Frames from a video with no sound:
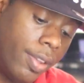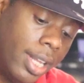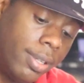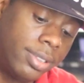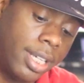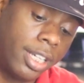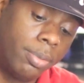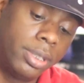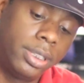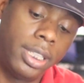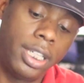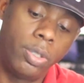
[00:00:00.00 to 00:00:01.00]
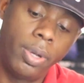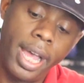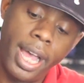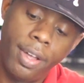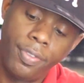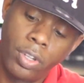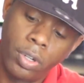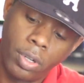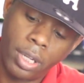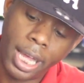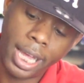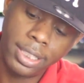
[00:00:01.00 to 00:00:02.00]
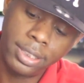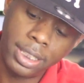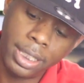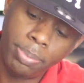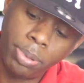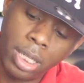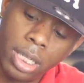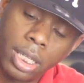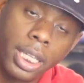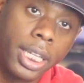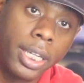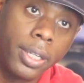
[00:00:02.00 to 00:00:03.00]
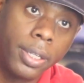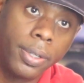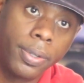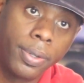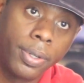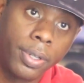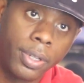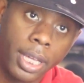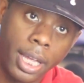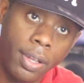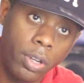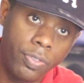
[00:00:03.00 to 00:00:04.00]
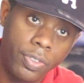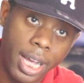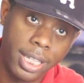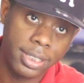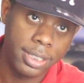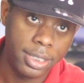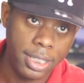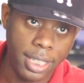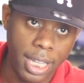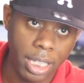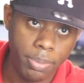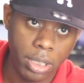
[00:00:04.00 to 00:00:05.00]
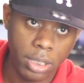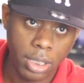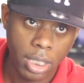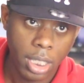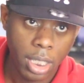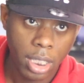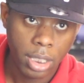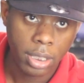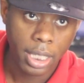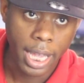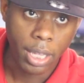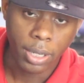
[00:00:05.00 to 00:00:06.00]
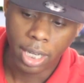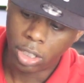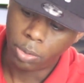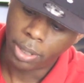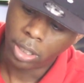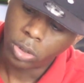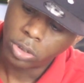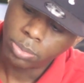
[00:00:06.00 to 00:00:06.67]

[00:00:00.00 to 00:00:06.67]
Left side of the machine, you have your AC plug here. Okay, I don't know if you guys can see that. Let me angle that a little bit. A little